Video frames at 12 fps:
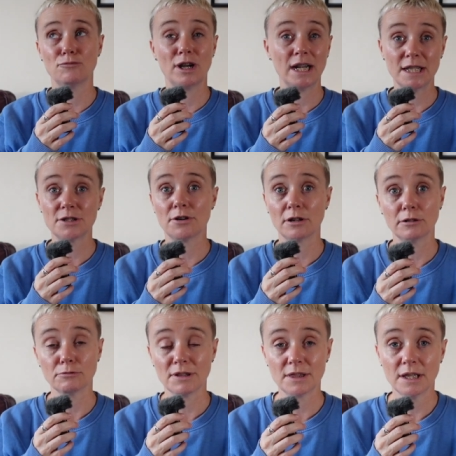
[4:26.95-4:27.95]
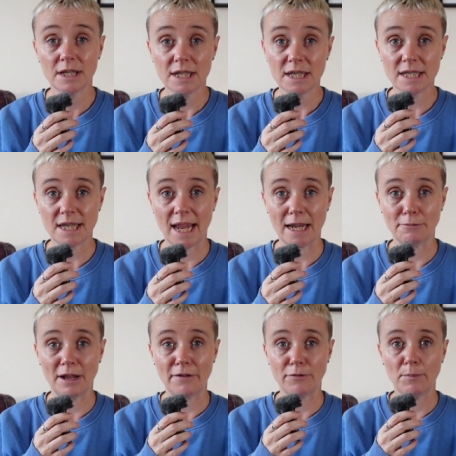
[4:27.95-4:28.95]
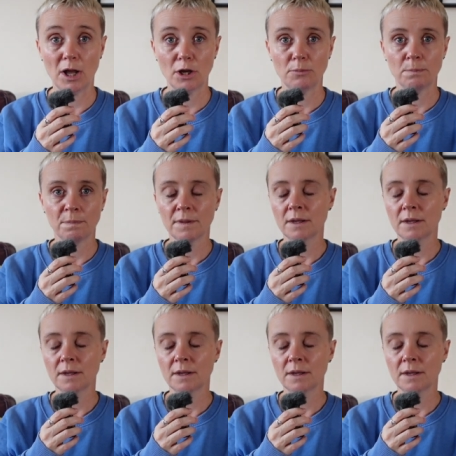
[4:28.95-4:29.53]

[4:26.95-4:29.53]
really struggled with staying away from home.